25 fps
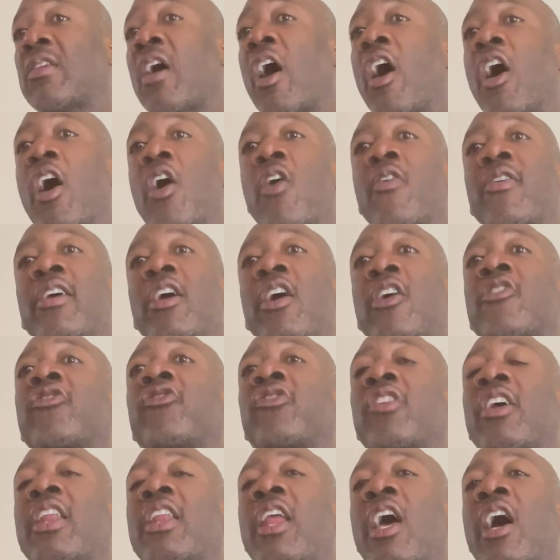I already
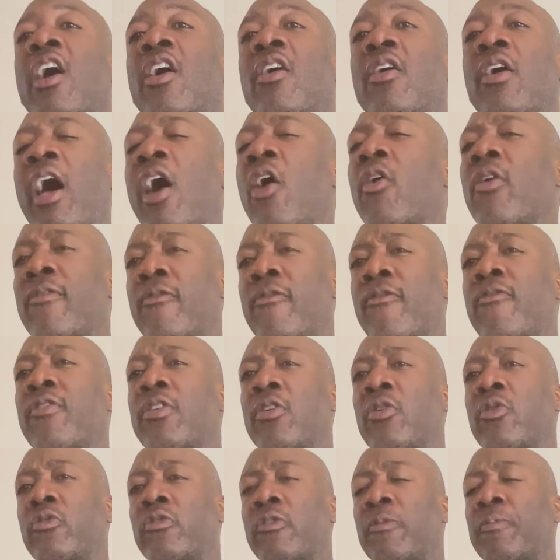understand how it
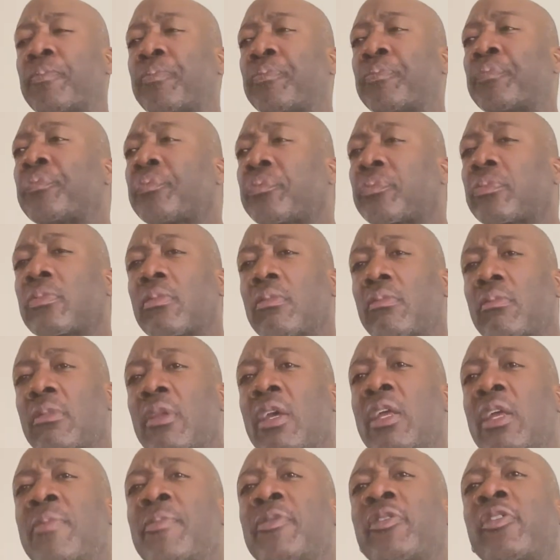feels.
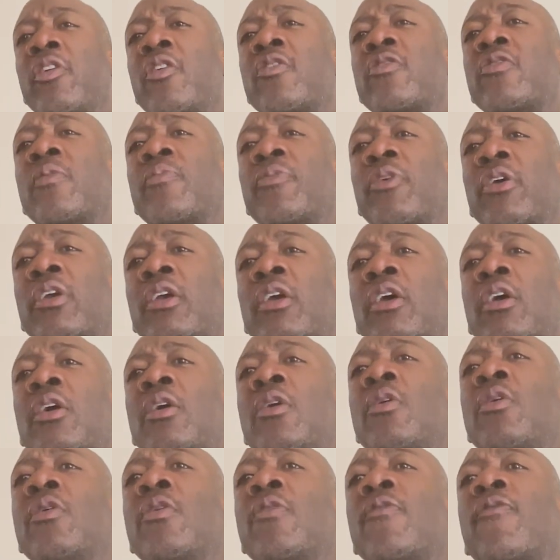Let me tell you something.
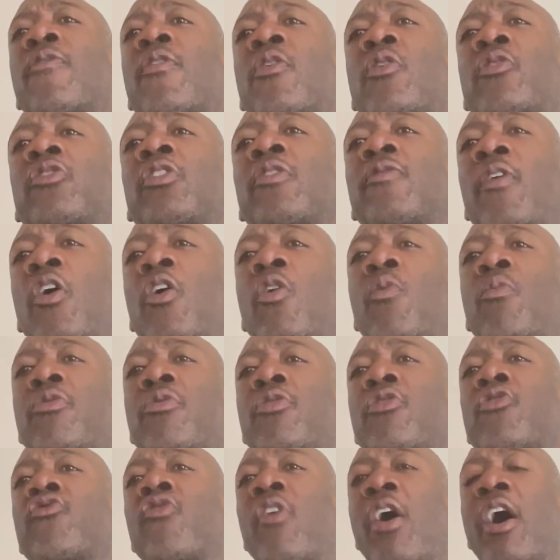First of all, when
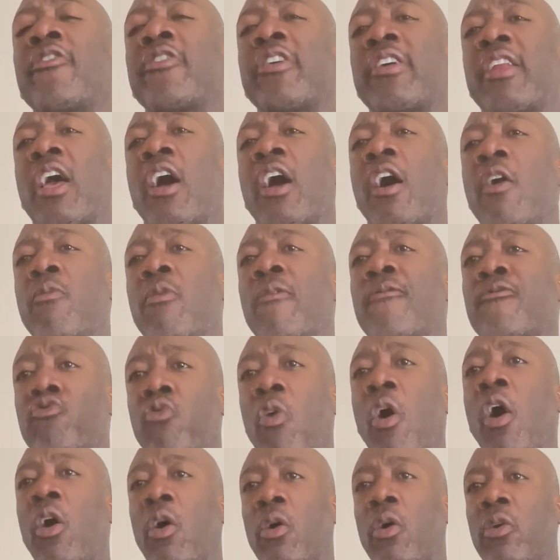you try, you're gonna have
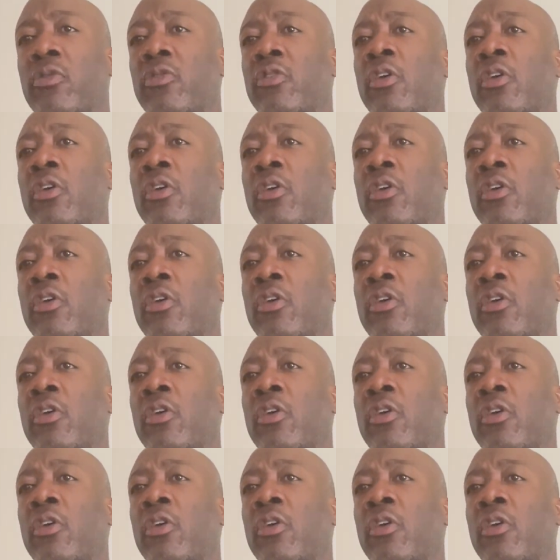withdrawals.